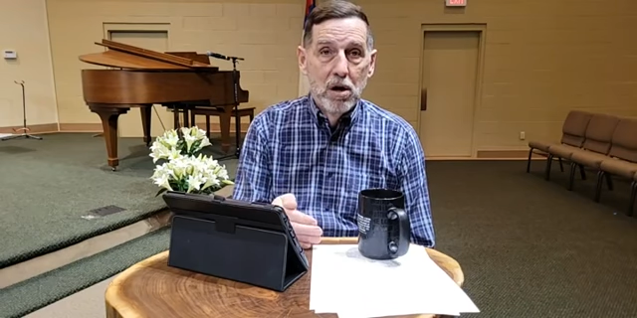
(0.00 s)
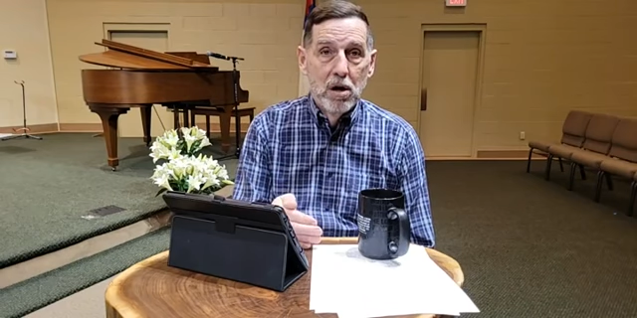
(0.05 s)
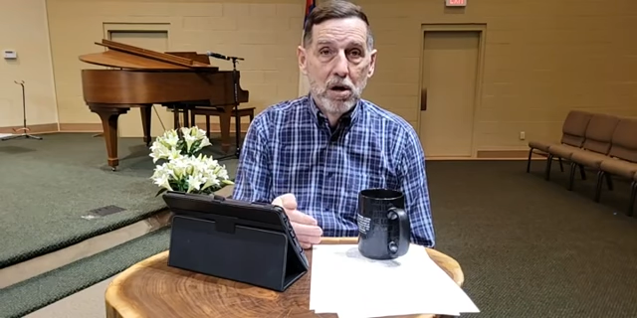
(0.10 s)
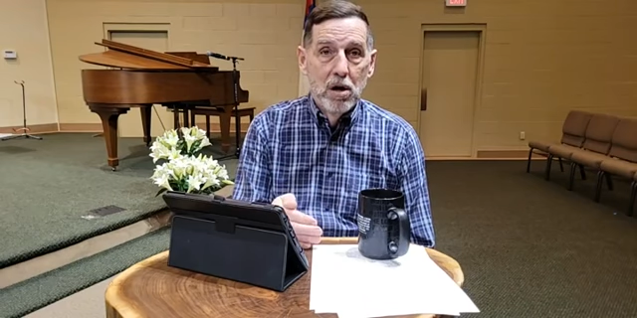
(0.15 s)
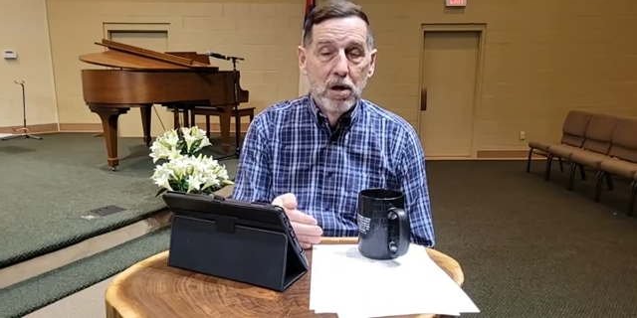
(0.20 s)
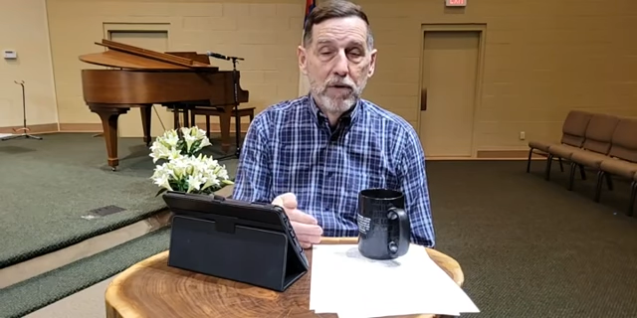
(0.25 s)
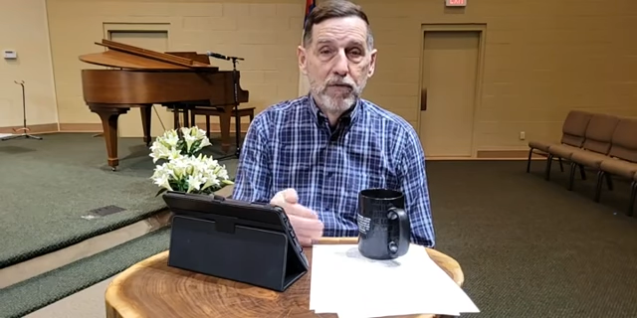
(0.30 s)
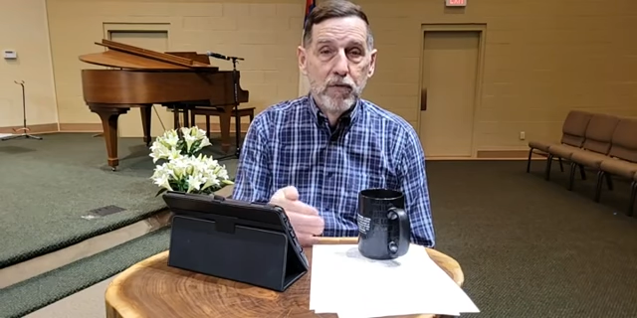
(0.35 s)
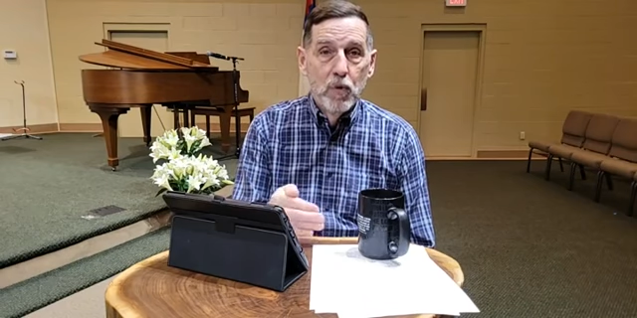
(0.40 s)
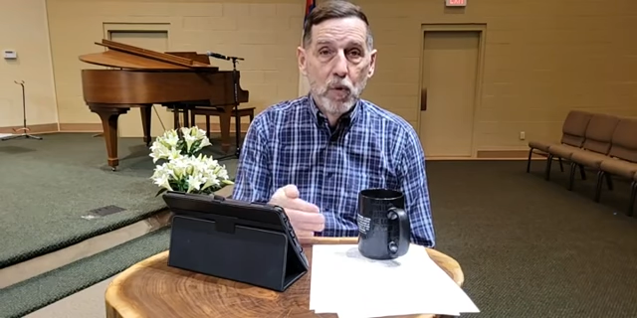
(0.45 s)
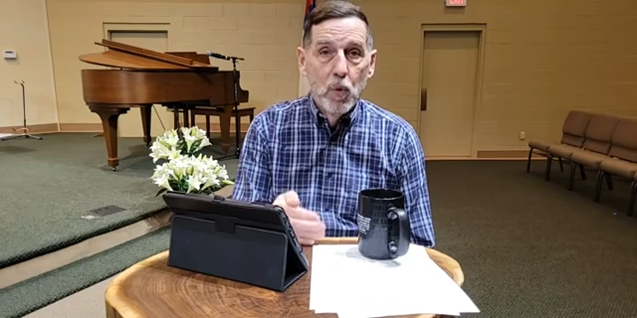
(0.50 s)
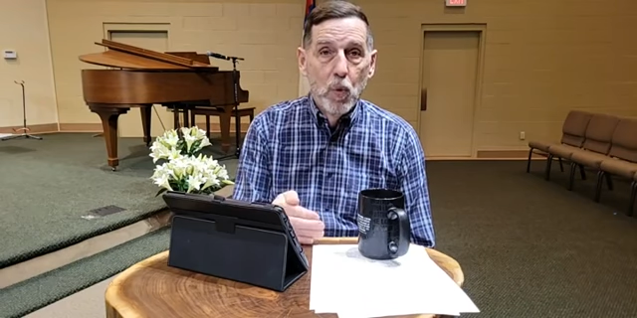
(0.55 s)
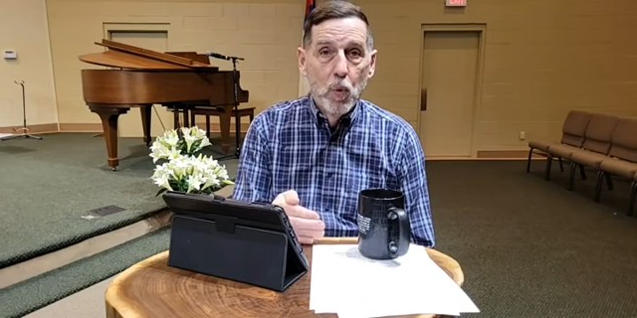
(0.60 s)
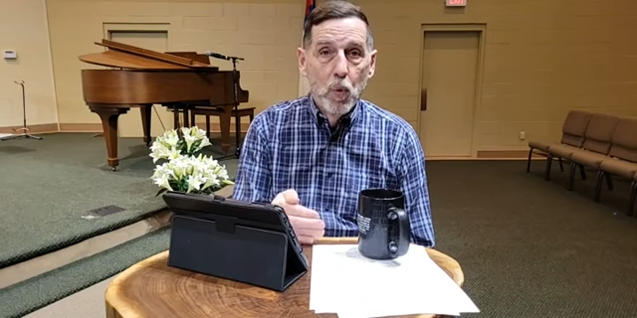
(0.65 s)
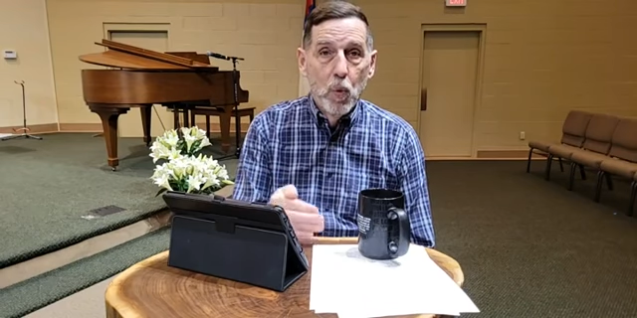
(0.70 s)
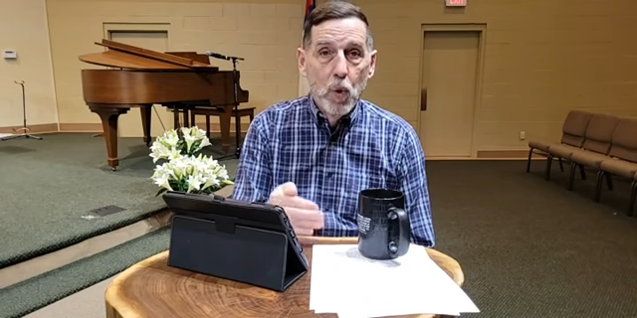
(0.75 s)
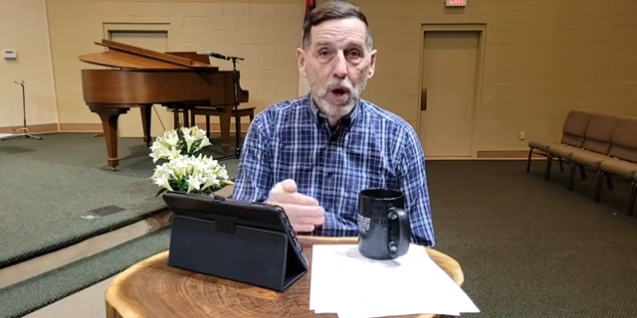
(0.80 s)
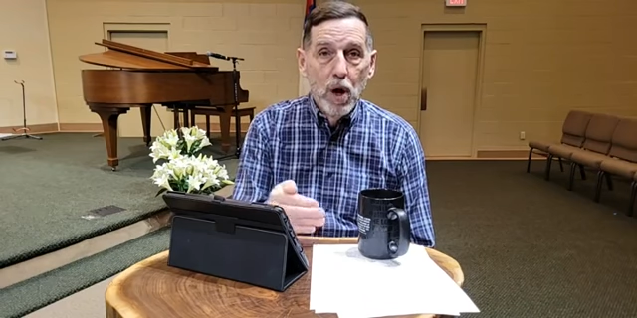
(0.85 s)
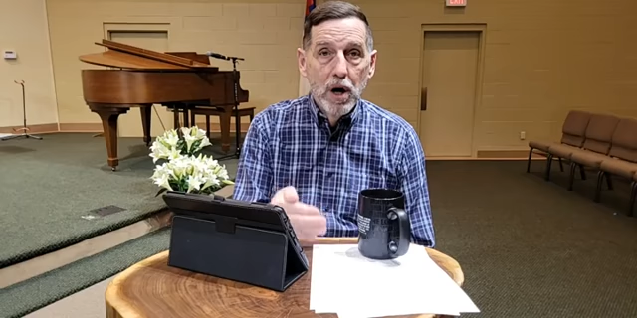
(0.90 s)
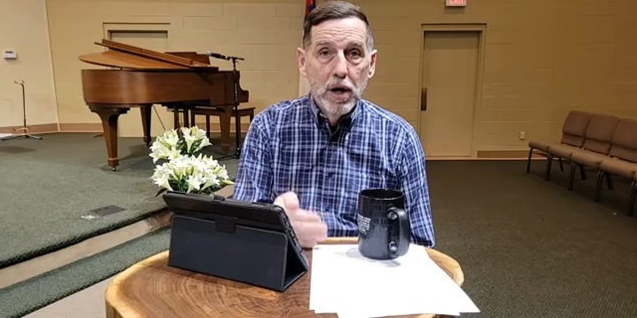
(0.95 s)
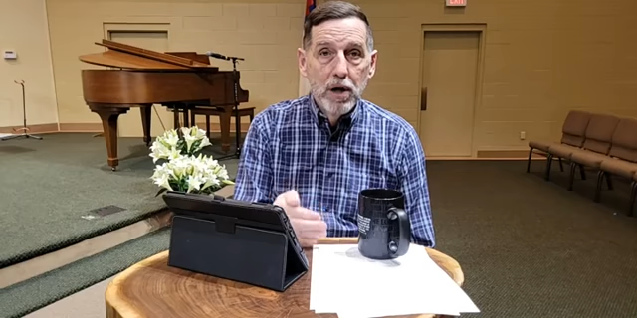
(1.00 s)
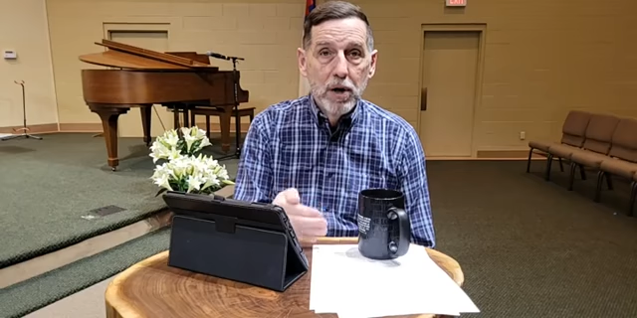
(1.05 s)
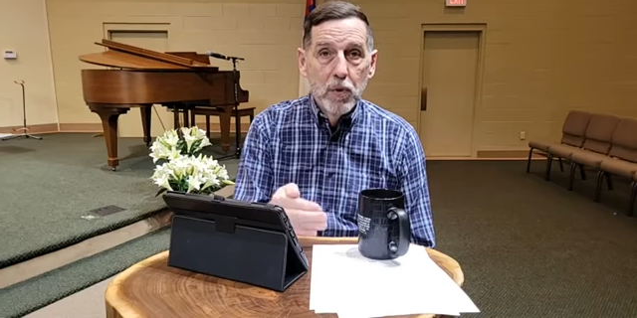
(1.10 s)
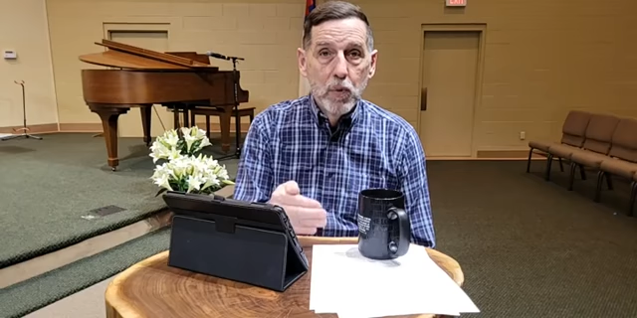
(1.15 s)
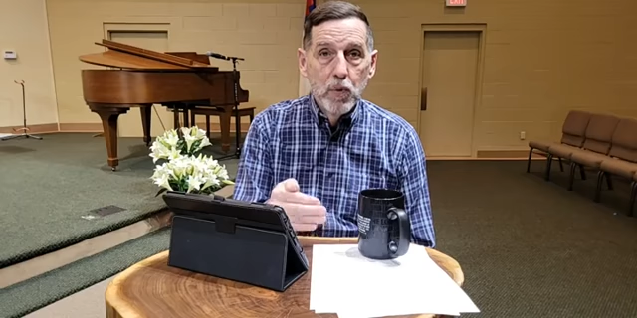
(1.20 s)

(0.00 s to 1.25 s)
if you will walk